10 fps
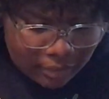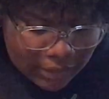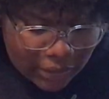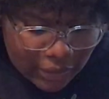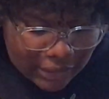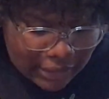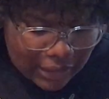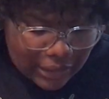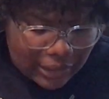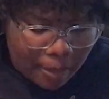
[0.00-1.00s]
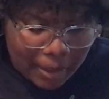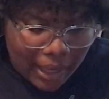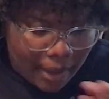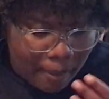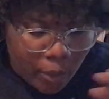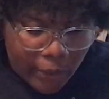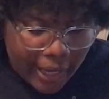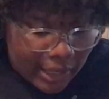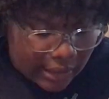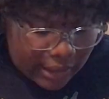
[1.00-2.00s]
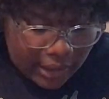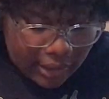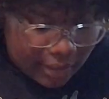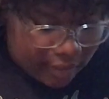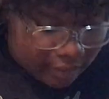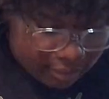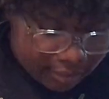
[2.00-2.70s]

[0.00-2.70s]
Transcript: So it just says apply more as needed